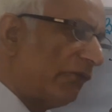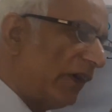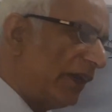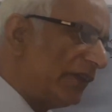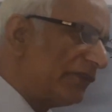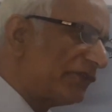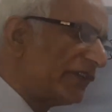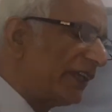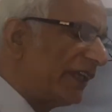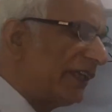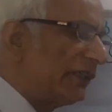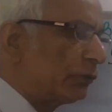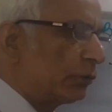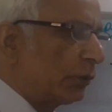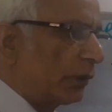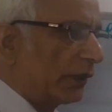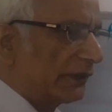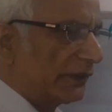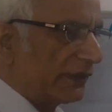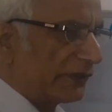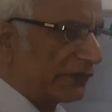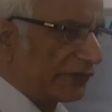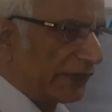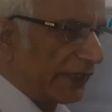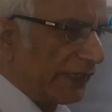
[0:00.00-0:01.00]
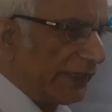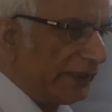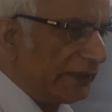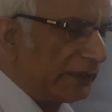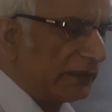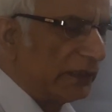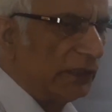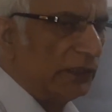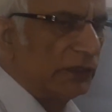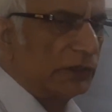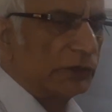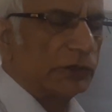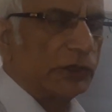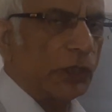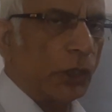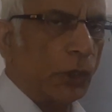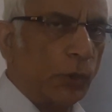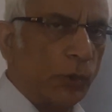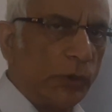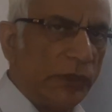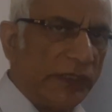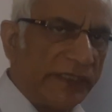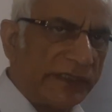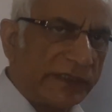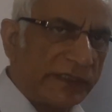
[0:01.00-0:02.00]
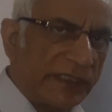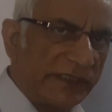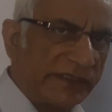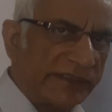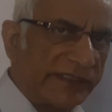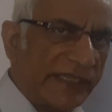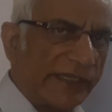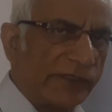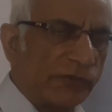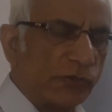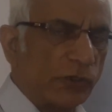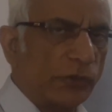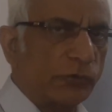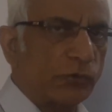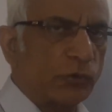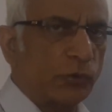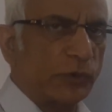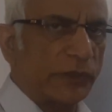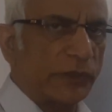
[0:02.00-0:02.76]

one side to other side. The only thing that you have to